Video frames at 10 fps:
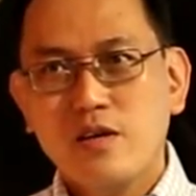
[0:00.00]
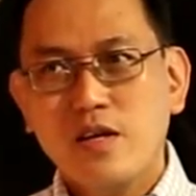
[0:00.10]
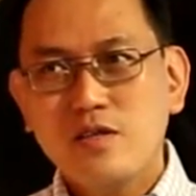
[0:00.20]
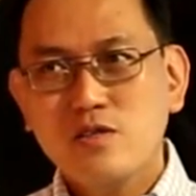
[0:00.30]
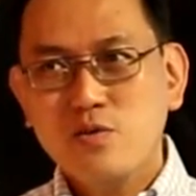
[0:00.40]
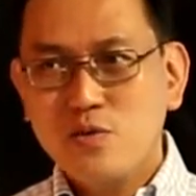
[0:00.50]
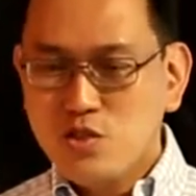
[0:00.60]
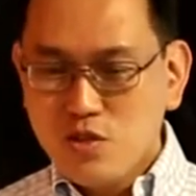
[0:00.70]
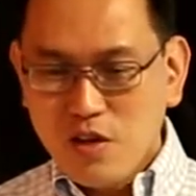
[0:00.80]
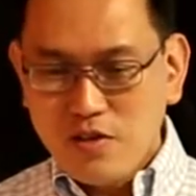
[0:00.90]
Okay, so
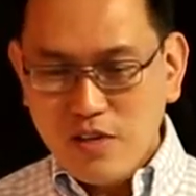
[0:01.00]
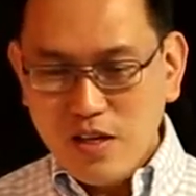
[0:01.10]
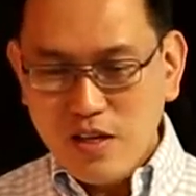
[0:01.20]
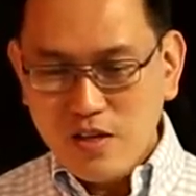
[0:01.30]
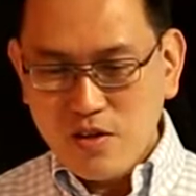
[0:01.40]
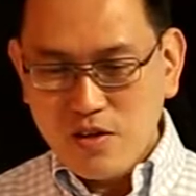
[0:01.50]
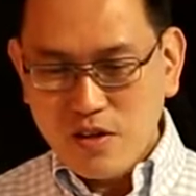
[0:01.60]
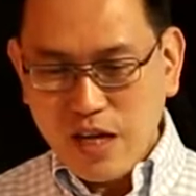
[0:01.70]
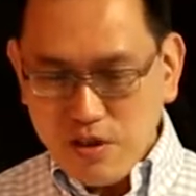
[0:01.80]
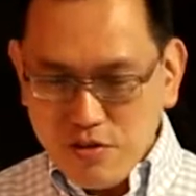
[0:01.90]
we should not really,
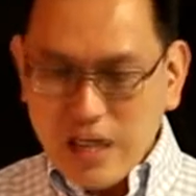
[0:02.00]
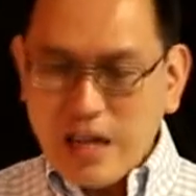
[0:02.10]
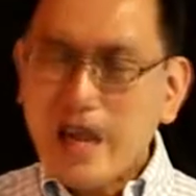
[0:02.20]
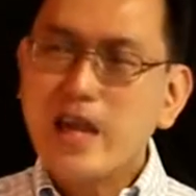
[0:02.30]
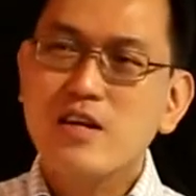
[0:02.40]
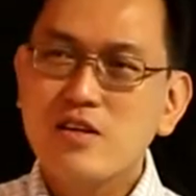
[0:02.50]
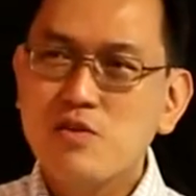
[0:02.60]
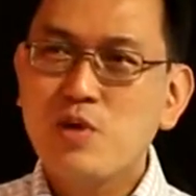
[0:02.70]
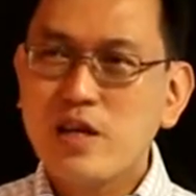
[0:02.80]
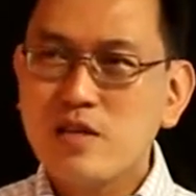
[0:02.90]
kind of neglect,
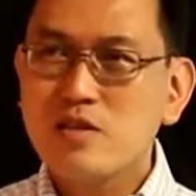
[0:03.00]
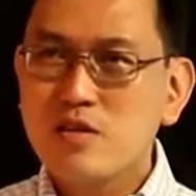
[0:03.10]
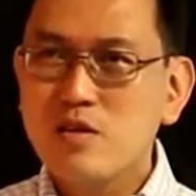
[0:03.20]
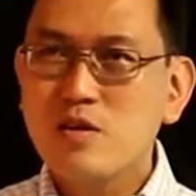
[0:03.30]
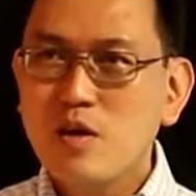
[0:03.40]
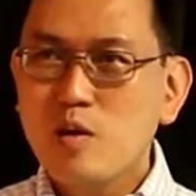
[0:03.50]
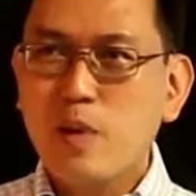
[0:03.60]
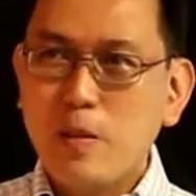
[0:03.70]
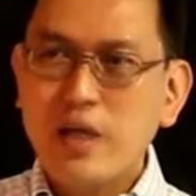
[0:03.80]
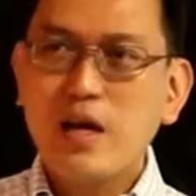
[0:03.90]

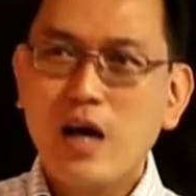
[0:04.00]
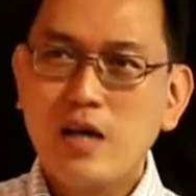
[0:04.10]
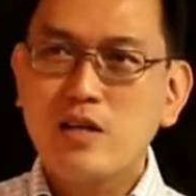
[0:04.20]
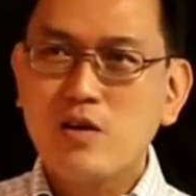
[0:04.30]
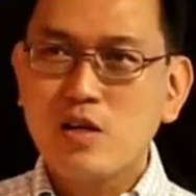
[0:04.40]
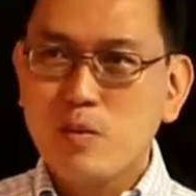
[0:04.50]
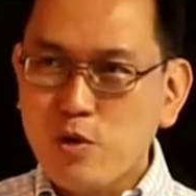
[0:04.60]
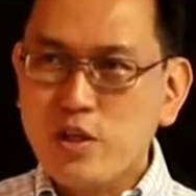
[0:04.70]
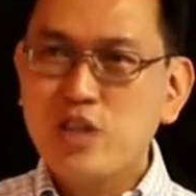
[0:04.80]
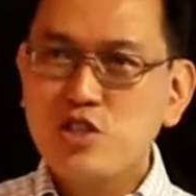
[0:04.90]
public art or the
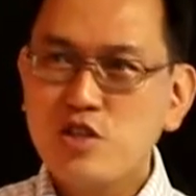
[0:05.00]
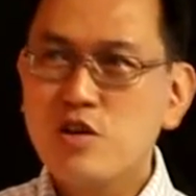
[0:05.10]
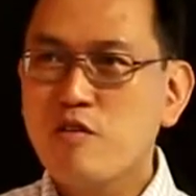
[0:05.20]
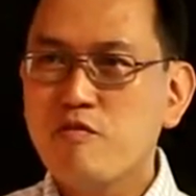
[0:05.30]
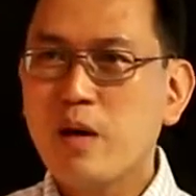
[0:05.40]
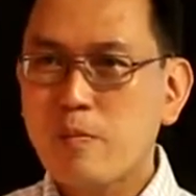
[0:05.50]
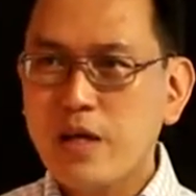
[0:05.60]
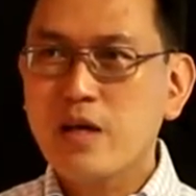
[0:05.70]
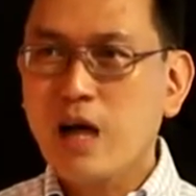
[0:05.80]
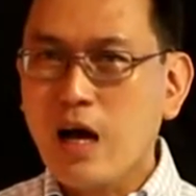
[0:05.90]
potential of
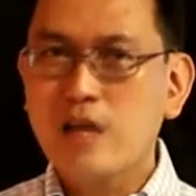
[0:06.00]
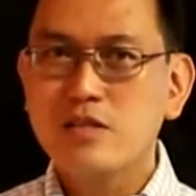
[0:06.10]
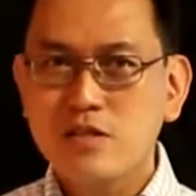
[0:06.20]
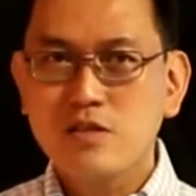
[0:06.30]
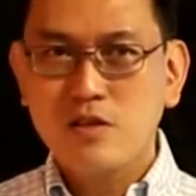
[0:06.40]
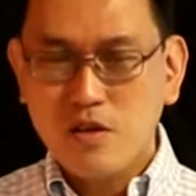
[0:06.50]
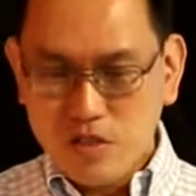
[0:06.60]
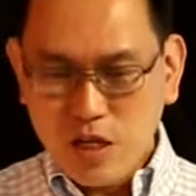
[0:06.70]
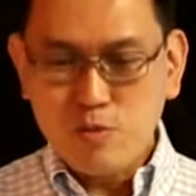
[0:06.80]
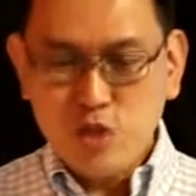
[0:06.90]
public art
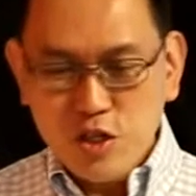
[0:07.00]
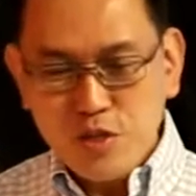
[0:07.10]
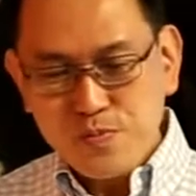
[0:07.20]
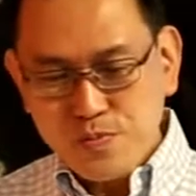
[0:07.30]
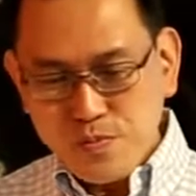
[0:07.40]
or sculpture.